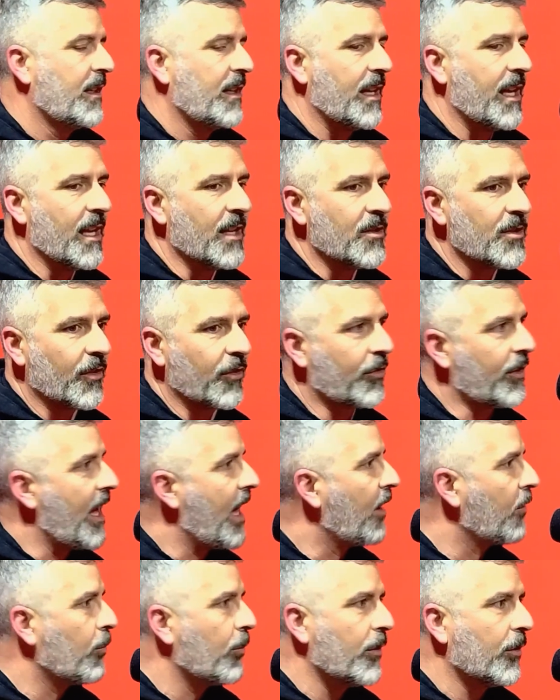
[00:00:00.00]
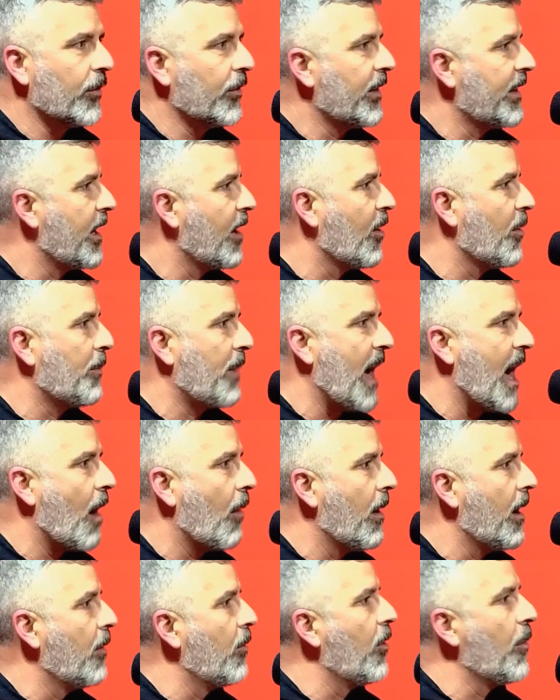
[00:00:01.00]
And just as we were there in
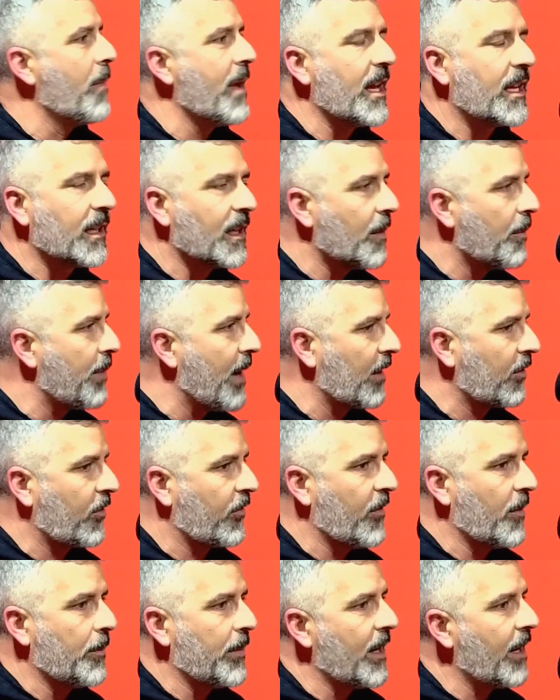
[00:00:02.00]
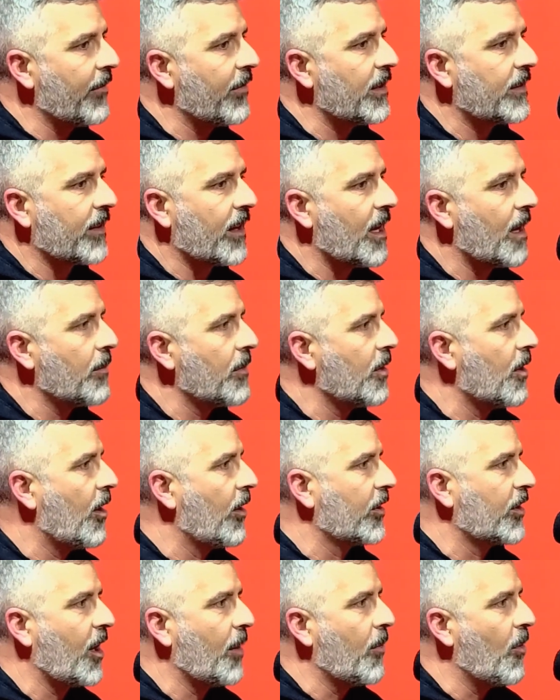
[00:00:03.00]
Poway, we were making the best of it. But every time,
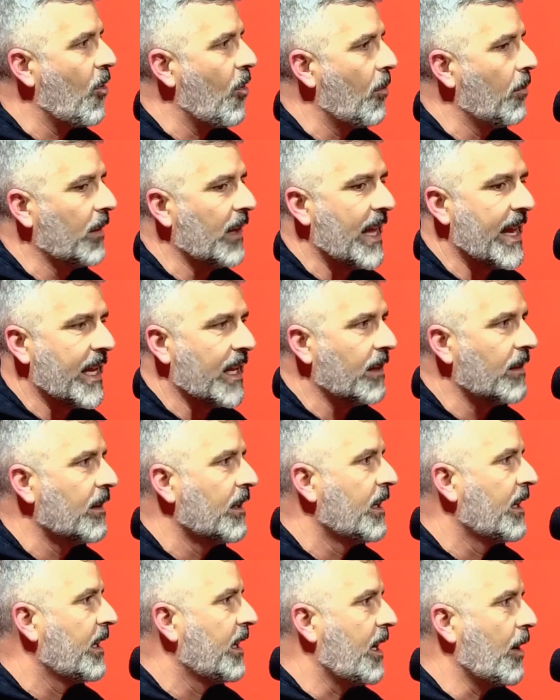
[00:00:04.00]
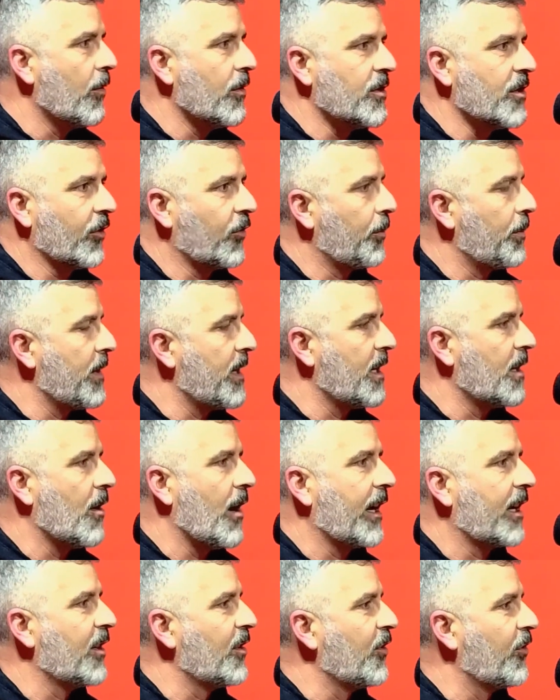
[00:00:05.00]
I'd come home late, it would just be,
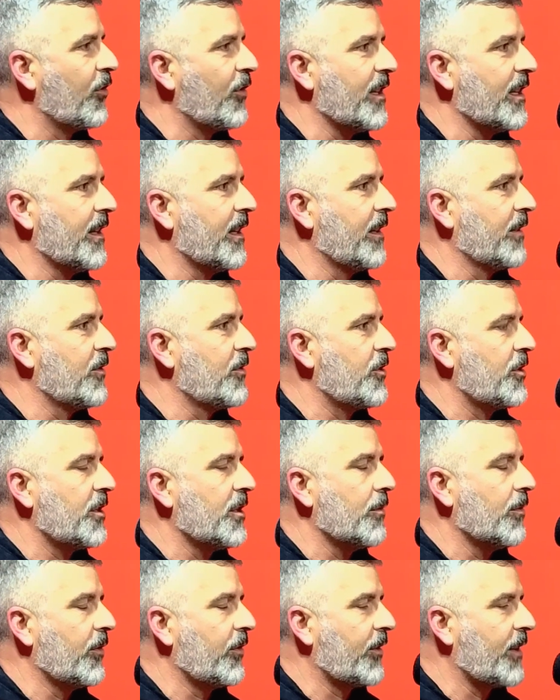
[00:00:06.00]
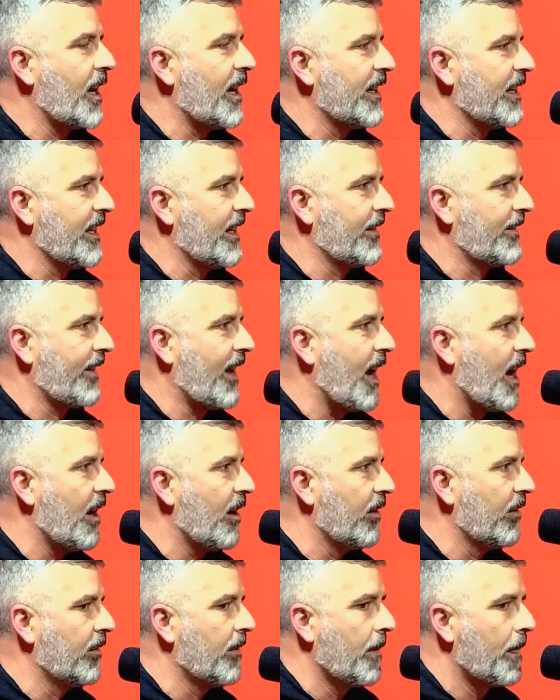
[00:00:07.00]
I could just see that she was starting to get
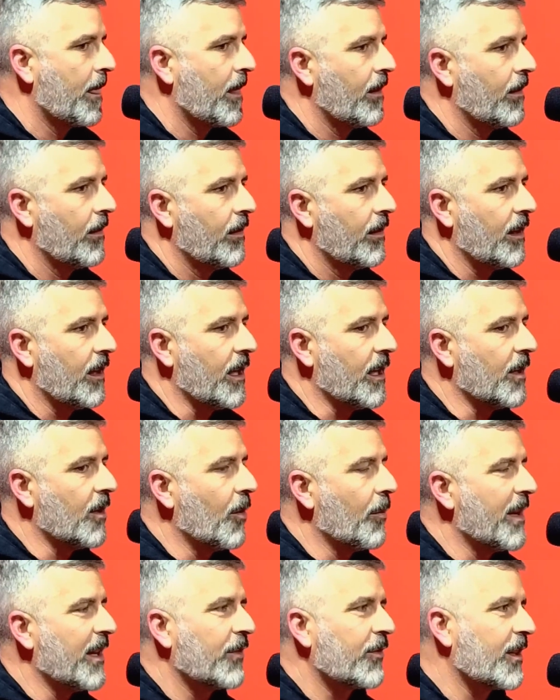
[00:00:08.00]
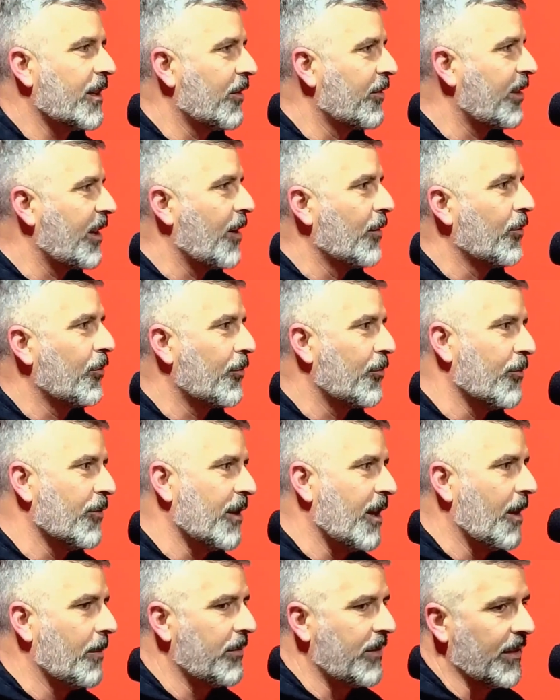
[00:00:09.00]
tired. And, man, it's going to sound screwed
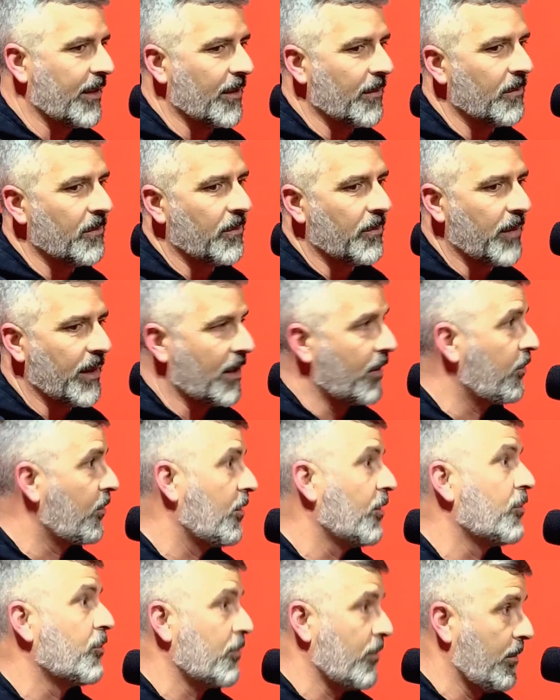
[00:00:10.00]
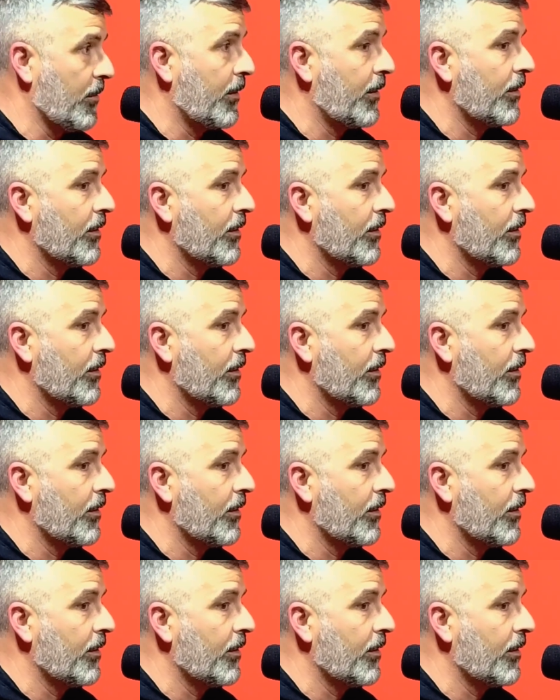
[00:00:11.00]
up, Tim, but it's the truth.